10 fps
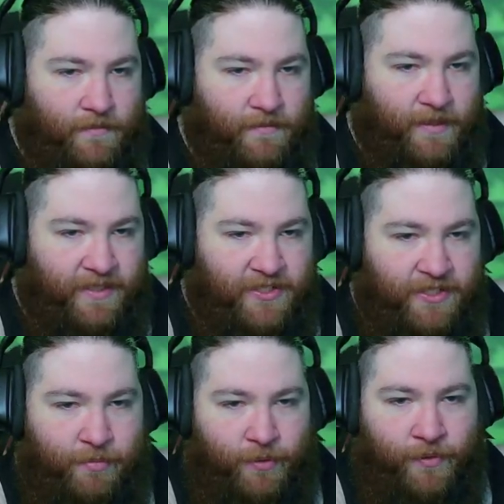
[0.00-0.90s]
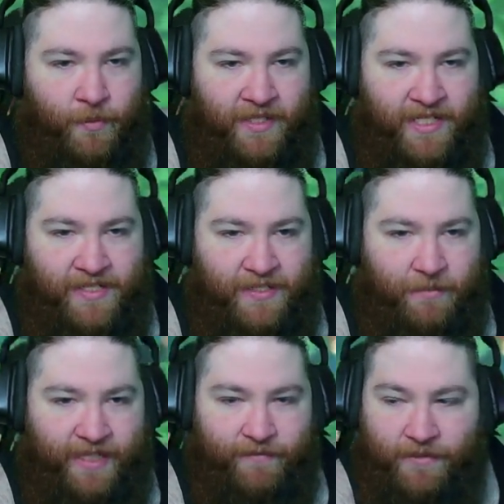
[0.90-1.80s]
Gotta make sure you pull the weeds. They're
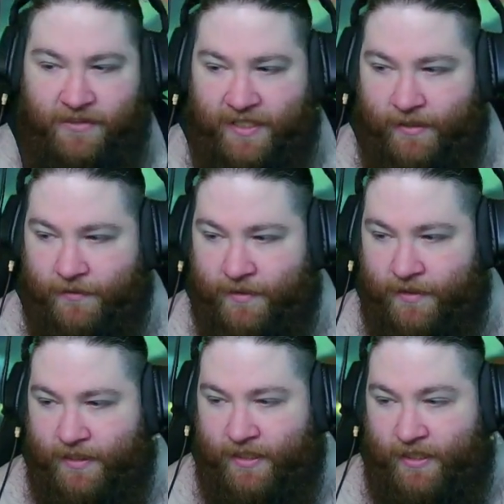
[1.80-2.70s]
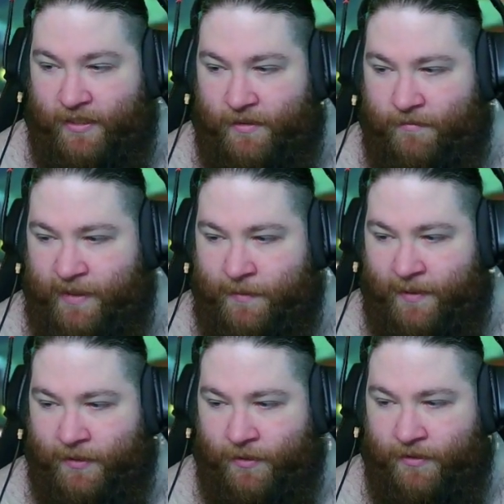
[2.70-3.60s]
bad for your town. Maybe my
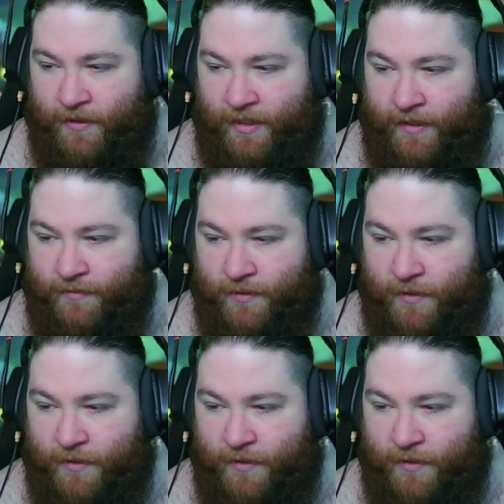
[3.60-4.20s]
quality of life would